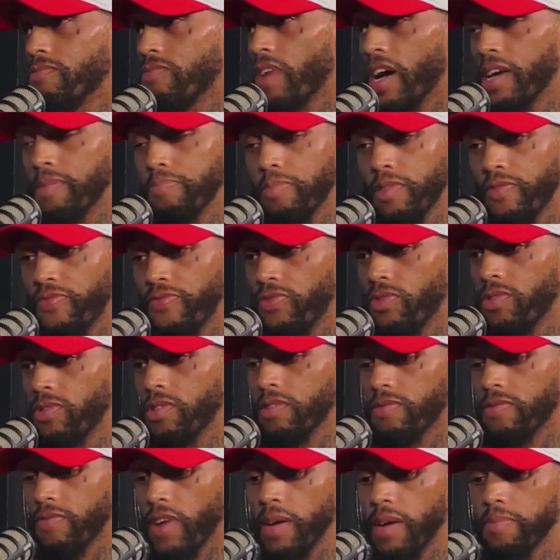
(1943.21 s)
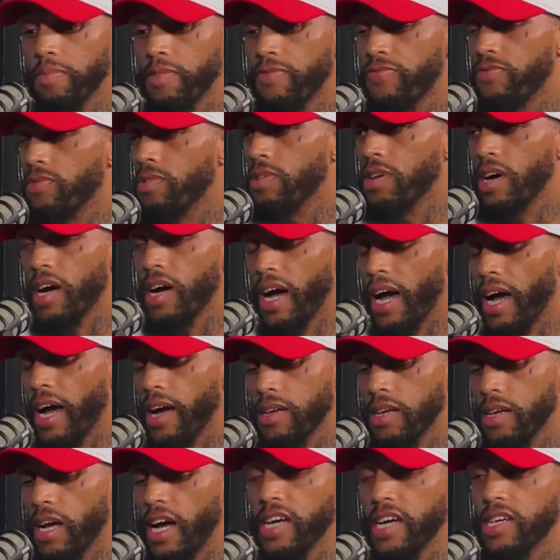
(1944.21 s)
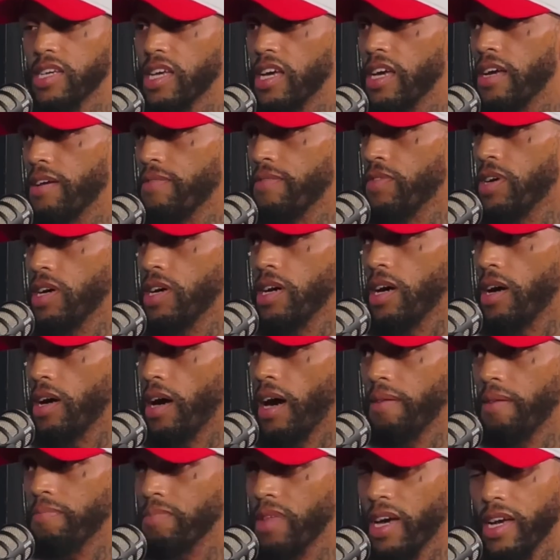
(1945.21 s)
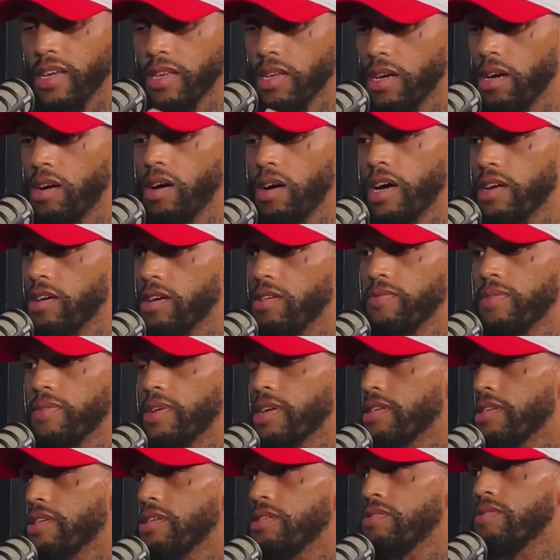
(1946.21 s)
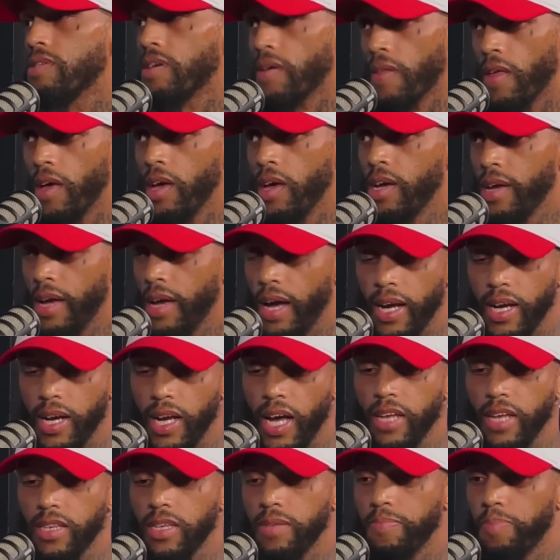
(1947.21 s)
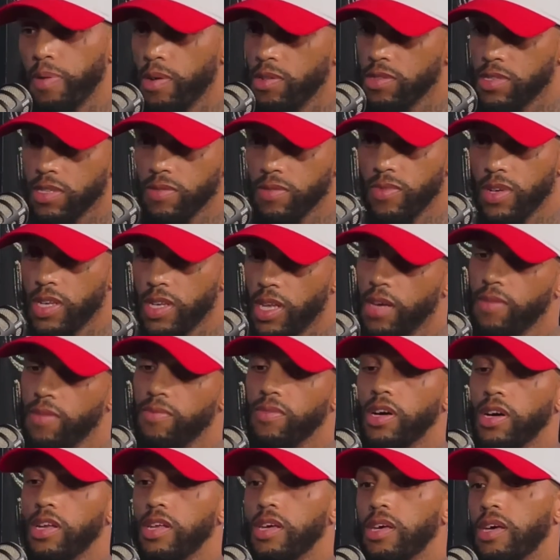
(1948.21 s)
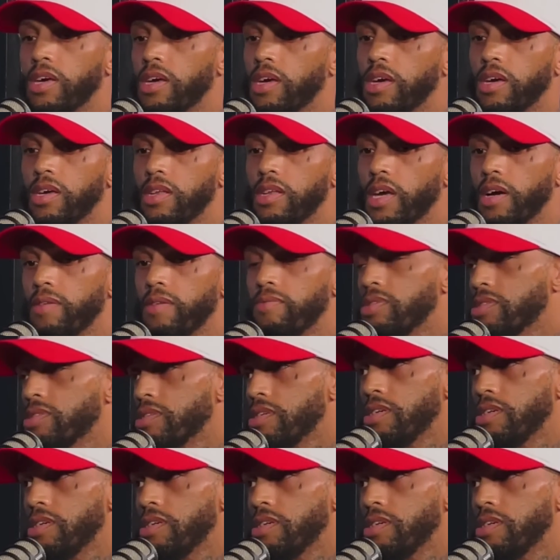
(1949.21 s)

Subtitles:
Right before I gave up, I'm like, no, I don't want to do it. I got the person what they wanted, and that was